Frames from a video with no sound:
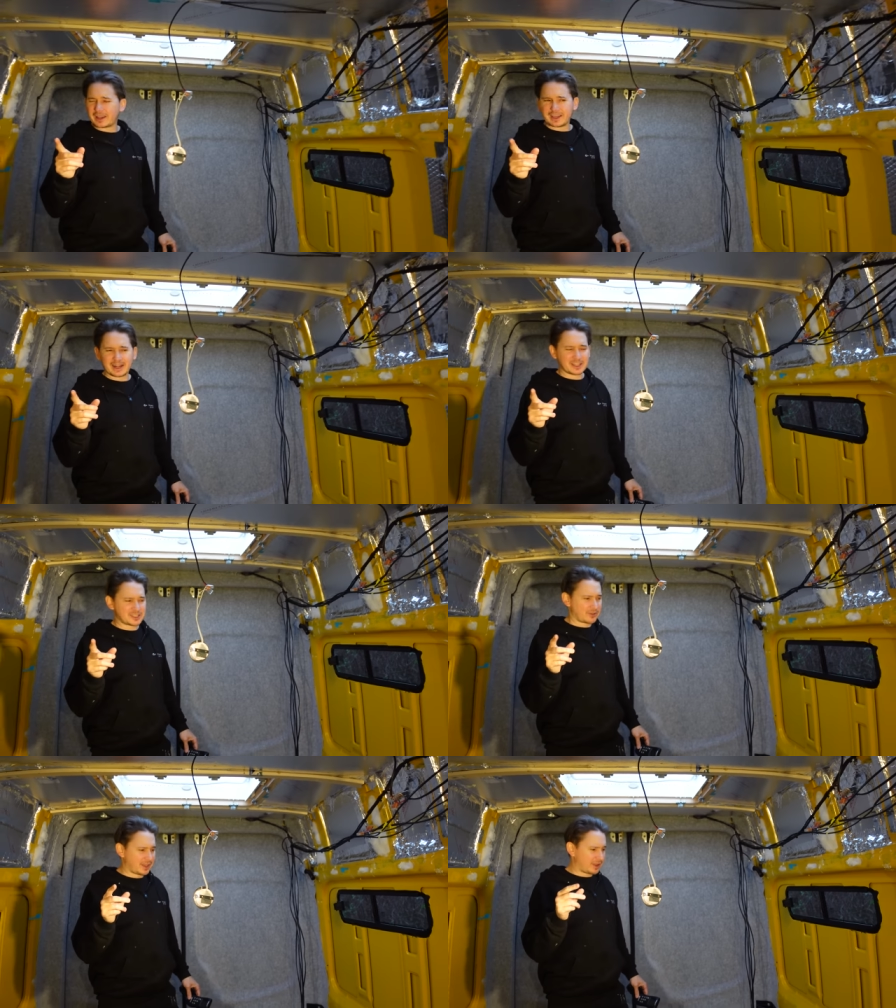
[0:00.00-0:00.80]
can get it
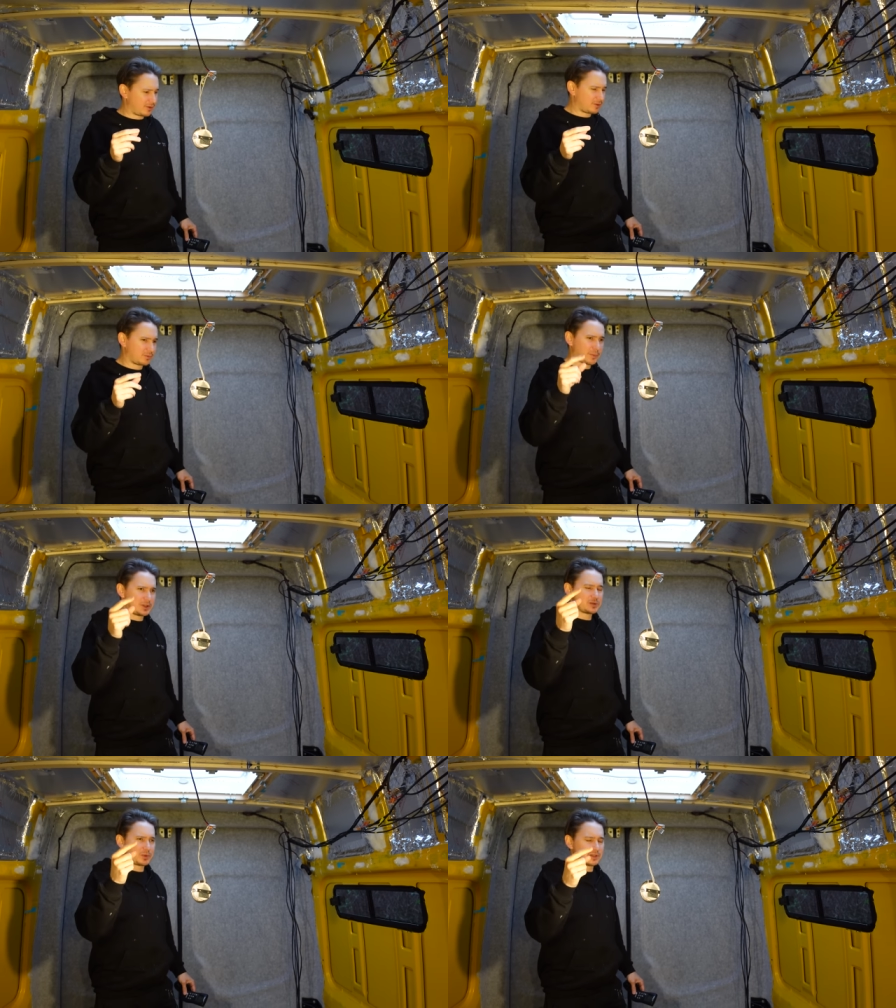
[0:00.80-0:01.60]
so that when
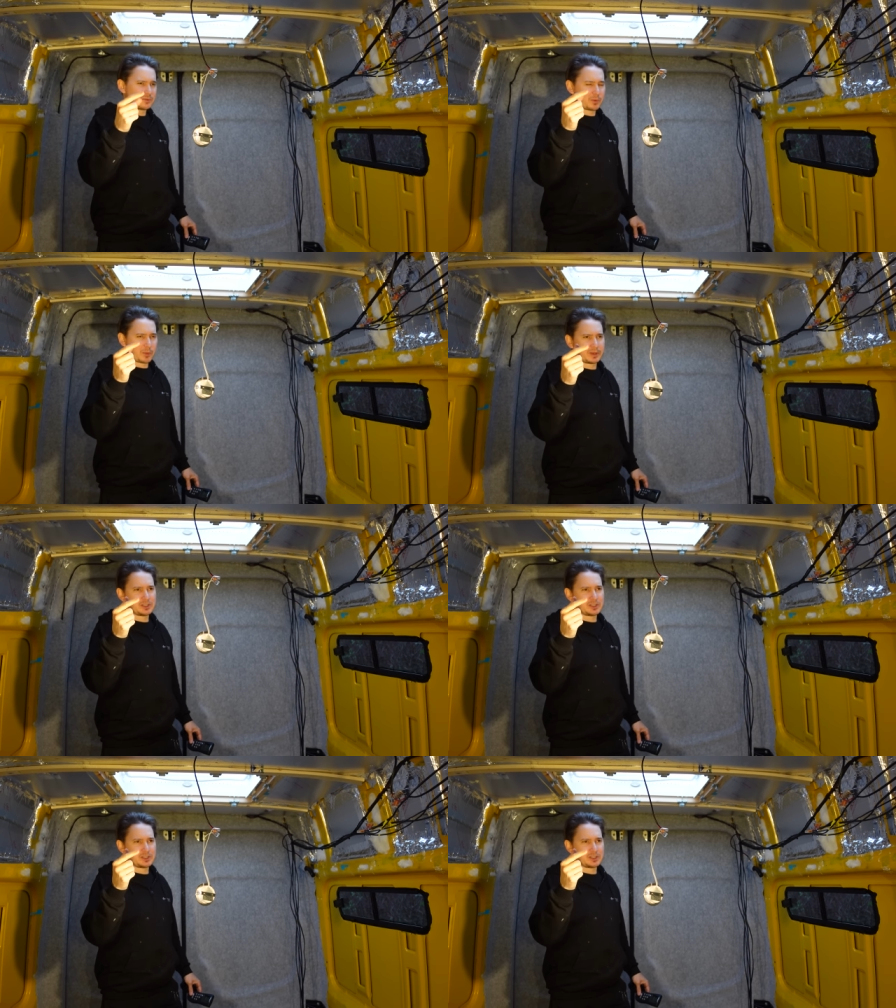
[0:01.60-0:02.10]
we